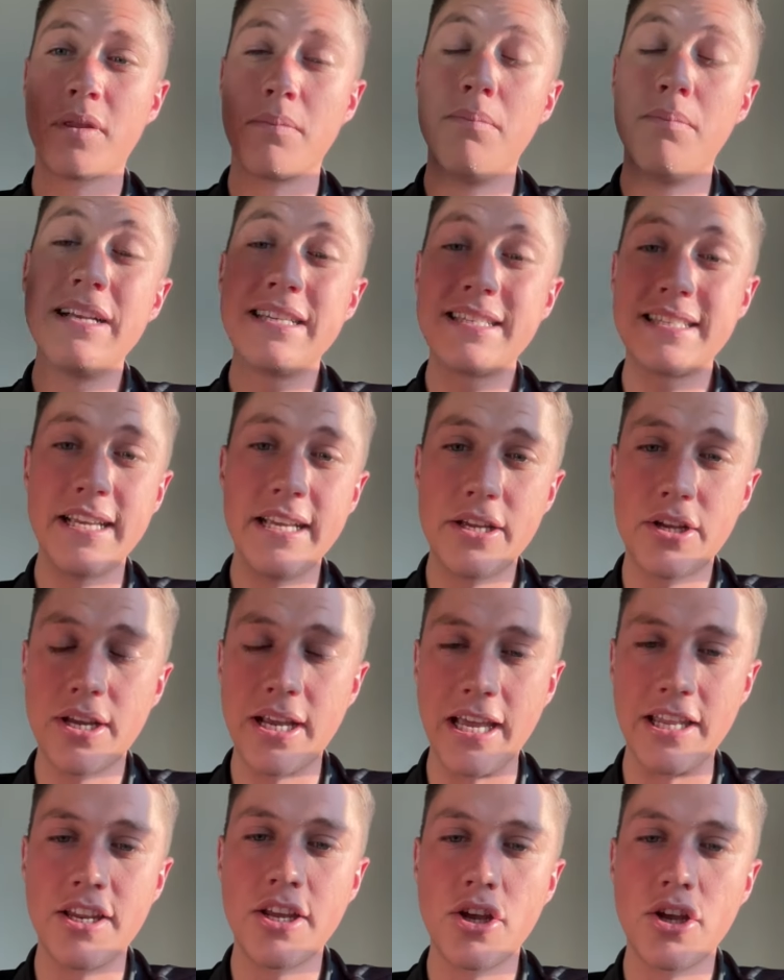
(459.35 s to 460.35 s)
busy
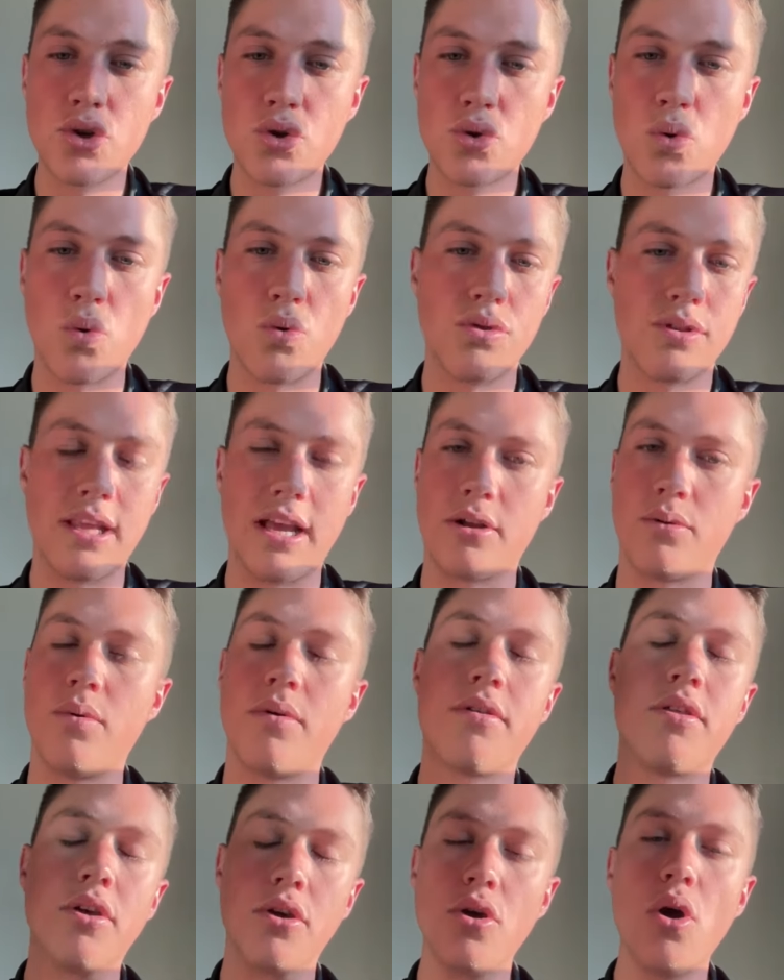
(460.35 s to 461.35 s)
getting in contact
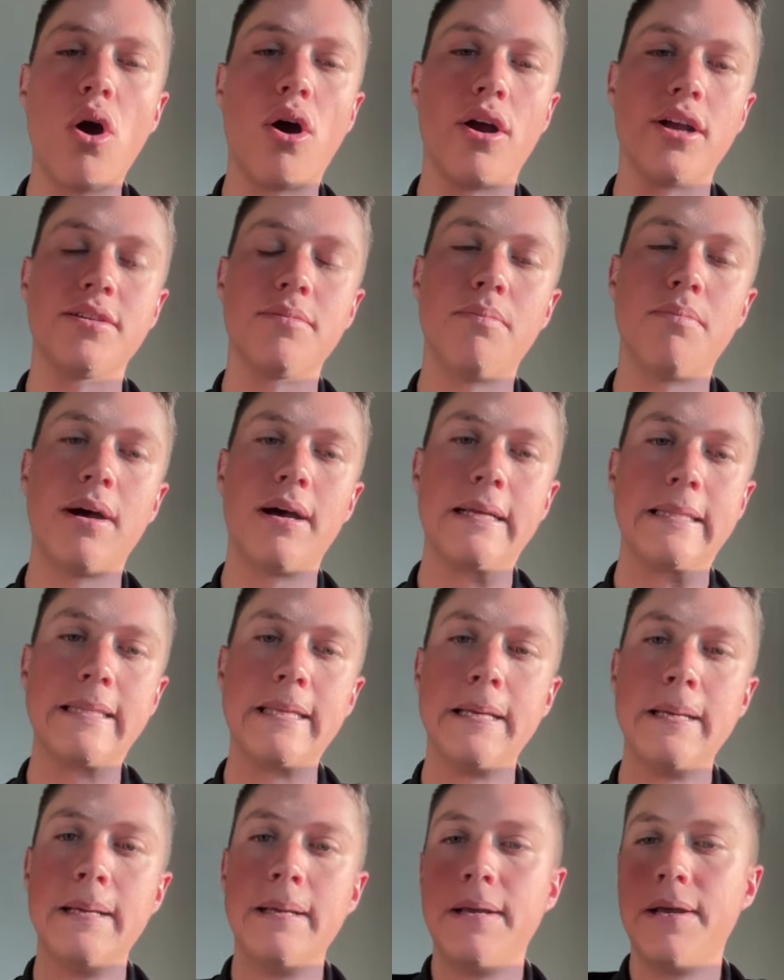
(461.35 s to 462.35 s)
with you guys, but
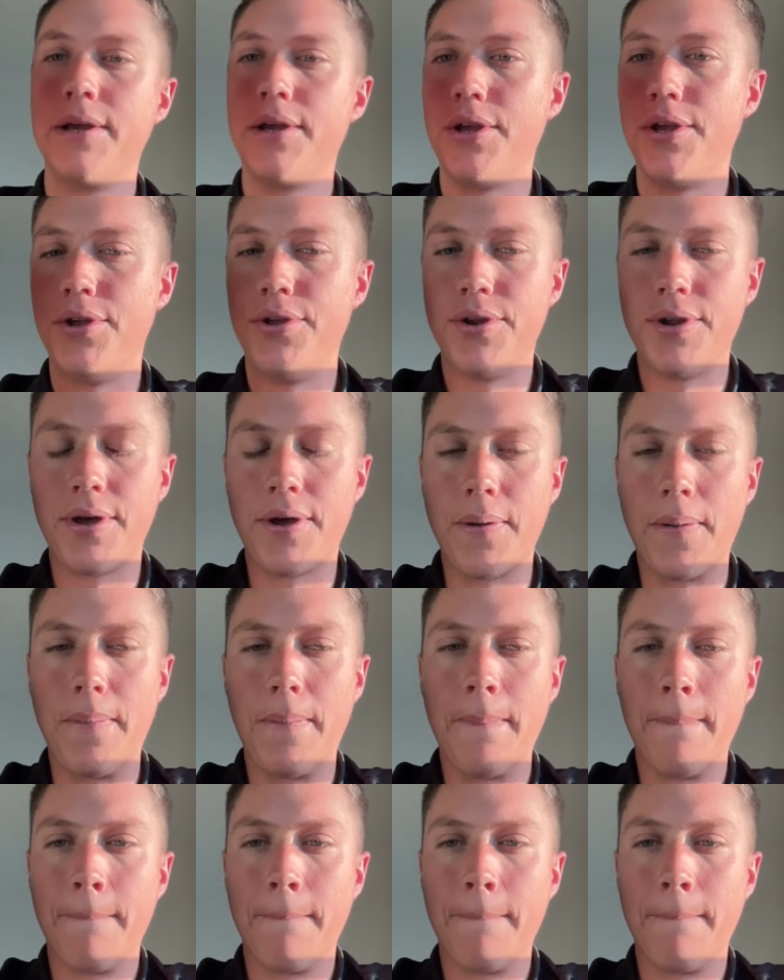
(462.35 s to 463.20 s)
I